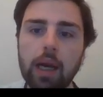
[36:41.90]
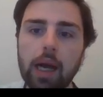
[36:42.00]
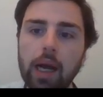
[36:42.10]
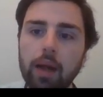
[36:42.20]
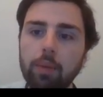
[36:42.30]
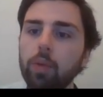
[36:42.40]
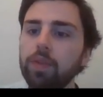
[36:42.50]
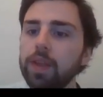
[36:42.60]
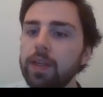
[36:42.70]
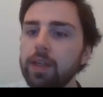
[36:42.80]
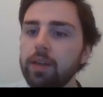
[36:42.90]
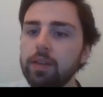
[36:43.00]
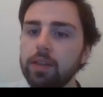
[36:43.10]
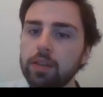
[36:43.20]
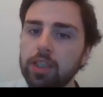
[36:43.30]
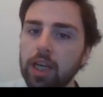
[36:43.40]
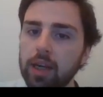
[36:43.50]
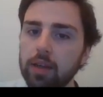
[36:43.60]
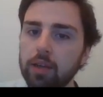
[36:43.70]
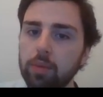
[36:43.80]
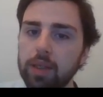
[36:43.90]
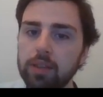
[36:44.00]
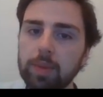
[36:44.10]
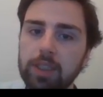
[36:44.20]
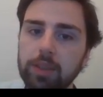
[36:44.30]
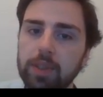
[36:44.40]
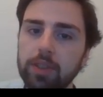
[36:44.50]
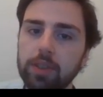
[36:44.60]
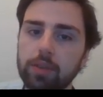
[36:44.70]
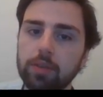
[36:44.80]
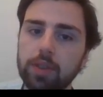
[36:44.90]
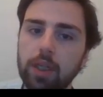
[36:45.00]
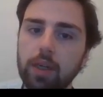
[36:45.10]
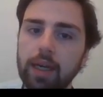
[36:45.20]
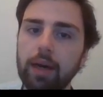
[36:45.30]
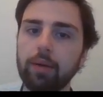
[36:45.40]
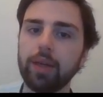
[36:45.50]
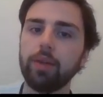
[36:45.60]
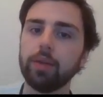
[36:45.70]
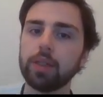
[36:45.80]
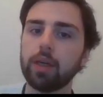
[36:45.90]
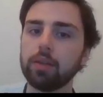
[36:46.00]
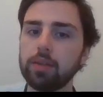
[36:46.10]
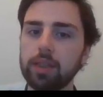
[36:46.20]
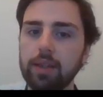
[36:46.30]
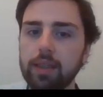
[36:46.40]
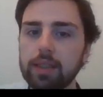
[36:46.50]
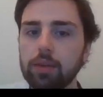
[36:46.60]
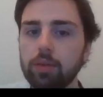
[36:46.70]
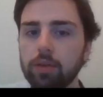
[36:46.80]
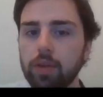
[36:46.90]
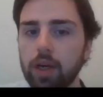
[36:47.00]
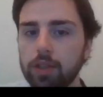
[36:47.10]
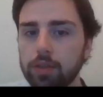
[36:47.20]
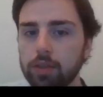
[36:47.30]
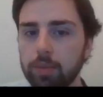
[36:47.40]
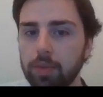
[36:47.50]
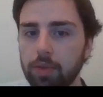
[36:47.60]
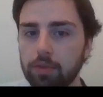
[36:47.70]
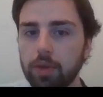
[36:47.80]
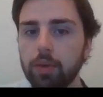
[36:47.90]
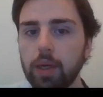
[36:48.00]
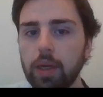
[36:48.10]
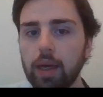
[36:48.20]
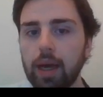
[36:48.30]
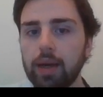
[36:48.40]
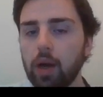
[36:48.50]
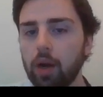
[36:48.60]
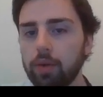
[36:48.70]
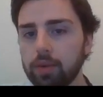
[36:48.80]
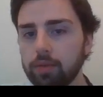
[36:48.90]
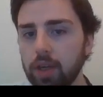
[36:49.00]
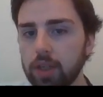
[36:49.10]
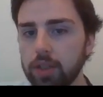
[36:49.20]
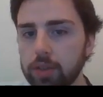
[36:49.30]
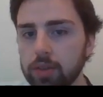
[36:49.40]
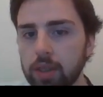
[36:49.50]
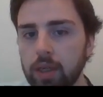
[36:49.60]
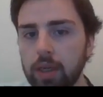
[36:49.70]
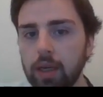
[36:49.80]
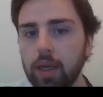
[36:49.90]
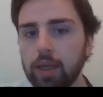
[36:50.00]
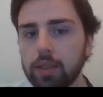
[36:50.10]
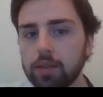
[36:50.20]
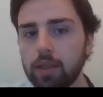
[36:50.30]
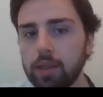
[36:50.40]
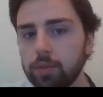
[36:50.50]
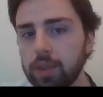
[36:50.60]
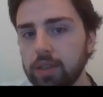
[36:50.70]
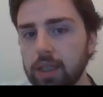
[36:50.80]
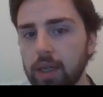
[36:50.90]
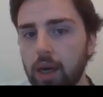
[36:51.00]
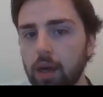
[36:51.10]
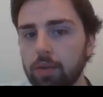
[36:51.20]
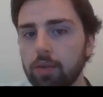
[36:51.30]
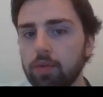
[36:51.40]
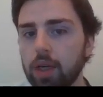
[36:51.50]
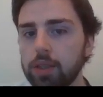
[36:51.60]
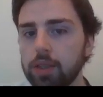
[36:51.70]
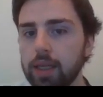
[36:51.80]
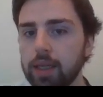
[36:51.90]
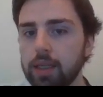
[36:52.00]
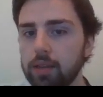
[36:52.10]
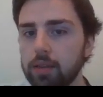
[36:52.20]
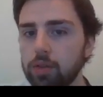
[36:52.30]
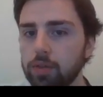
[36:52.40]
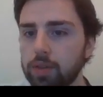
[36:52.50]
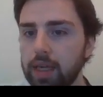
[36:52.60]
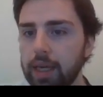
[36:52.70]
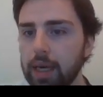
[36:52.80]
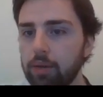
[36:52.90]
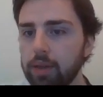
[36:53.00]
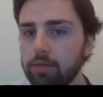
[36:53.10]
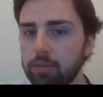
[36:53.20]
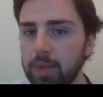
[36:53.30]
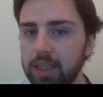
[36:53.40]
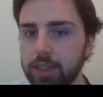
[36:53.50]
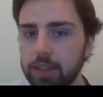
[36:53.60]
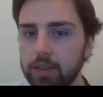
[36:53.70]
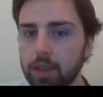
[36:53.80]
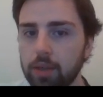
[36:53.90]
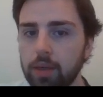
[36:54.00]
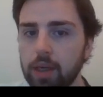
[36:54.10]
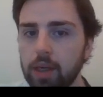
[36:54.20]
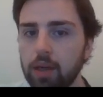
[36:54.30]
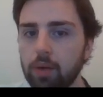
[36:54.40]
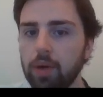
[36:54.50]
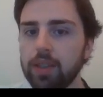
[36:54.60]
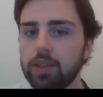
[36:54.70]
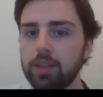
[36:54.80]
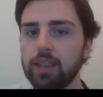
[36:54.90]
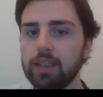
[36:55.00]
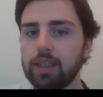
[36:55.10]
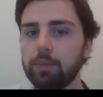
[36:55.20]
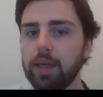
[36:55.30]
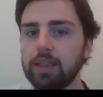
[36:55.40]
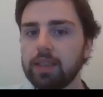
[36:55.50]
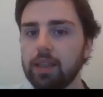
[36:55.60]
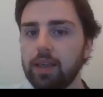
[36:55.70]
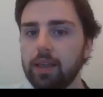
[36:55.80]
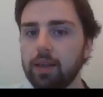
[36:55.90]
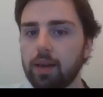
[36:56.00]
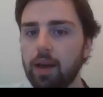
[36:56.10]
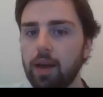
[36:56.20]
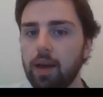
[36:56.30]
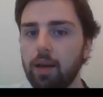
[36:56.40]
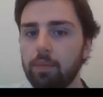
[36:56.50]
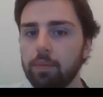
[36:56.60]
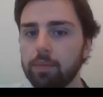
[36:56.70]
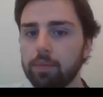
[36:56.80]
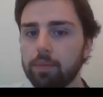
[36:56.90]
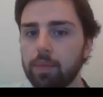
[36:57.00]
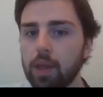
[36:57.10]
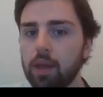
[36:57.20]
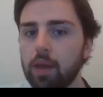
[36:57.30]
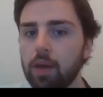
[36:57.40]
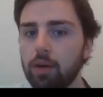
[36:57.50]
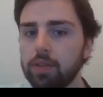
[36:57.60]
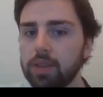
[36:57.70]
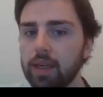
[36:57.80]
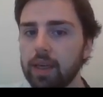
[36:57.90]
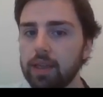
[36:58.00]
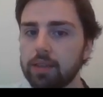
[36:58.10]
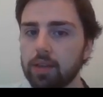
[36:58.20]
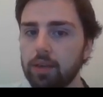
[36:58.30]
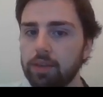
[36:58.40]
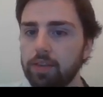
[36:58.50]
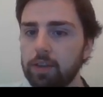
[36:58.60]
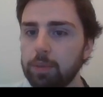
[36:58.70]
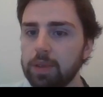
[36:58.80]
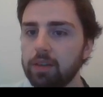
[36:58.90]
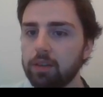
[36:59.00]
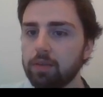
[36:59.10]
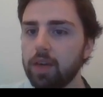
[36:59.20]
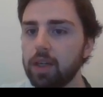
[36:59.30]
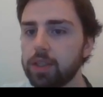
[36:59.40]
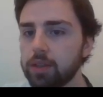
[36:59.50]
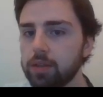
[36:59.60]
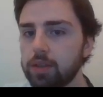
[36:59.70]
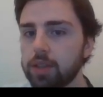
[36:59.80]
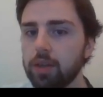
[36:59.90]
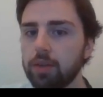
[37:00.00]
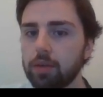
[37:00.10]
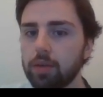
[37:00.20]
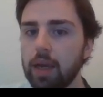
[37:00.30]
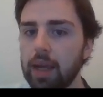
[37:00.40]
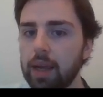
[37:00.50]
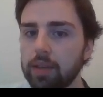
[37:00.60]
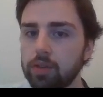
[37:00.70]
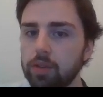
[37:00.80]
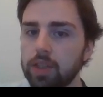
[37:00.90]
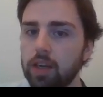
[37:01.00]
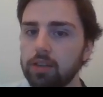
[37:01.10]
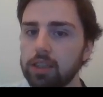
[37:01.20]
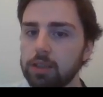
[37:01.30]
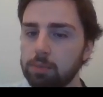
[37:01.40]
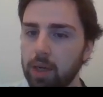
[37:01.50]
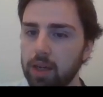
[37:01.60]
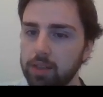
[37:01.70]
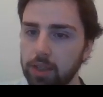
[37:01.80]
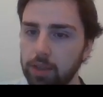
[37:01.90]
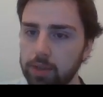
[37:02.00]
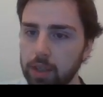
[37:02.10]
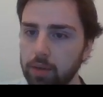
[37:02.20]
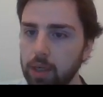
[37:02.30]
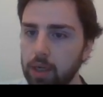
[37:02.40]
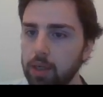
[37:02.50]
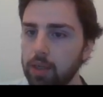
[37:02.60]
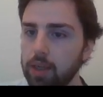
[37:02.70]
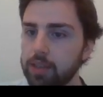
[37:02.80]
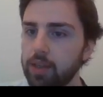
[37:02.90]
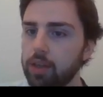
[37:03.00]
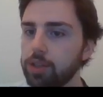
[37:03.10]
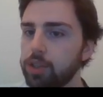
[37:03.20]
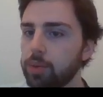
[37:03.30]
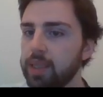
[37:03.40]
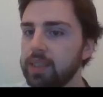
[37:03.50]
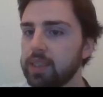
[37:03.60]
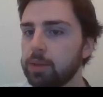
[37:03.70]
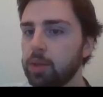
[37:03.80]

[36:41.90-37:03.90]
One thing you need to check, especially when you sort of start out and you start seeing these little conversions coming through and half conversions, is when you say half conversion, it can sort of kick out the information. So what it does is it basically, obviously it's only 50% of conversion, so it sort of times it by 2. So it's only cost you 26